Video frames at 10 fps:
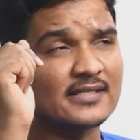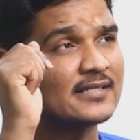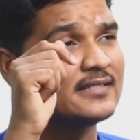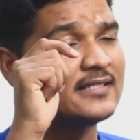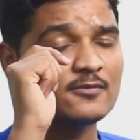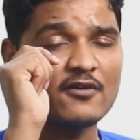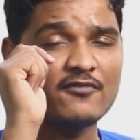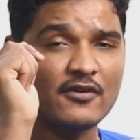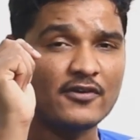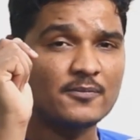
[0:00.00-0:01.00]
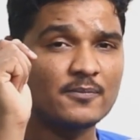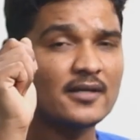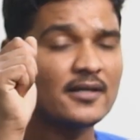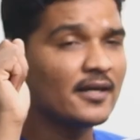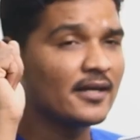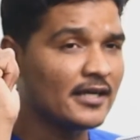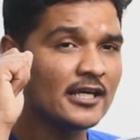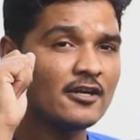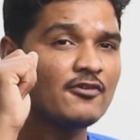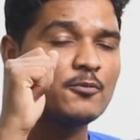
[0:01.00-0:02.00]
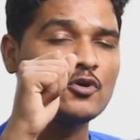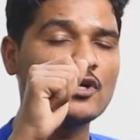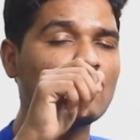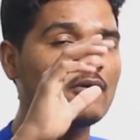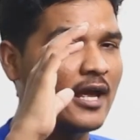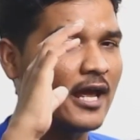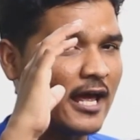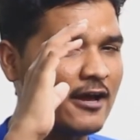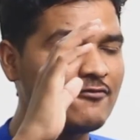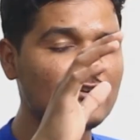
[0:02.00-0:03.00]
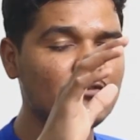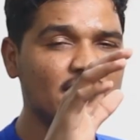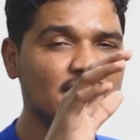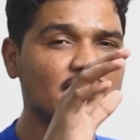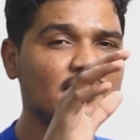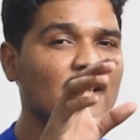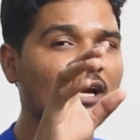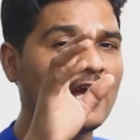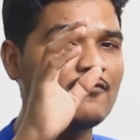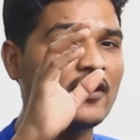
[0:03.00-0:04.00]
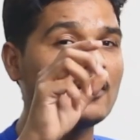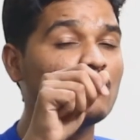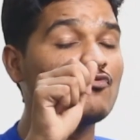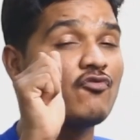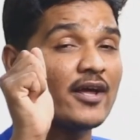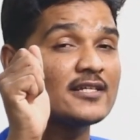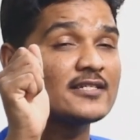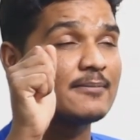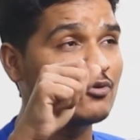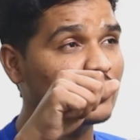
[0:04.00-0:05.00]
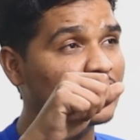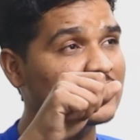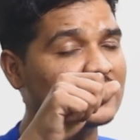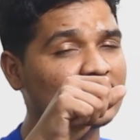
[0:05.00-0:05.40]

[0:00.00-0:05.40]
This is my favorite part. Here we put down every figure and find out final support and resistance.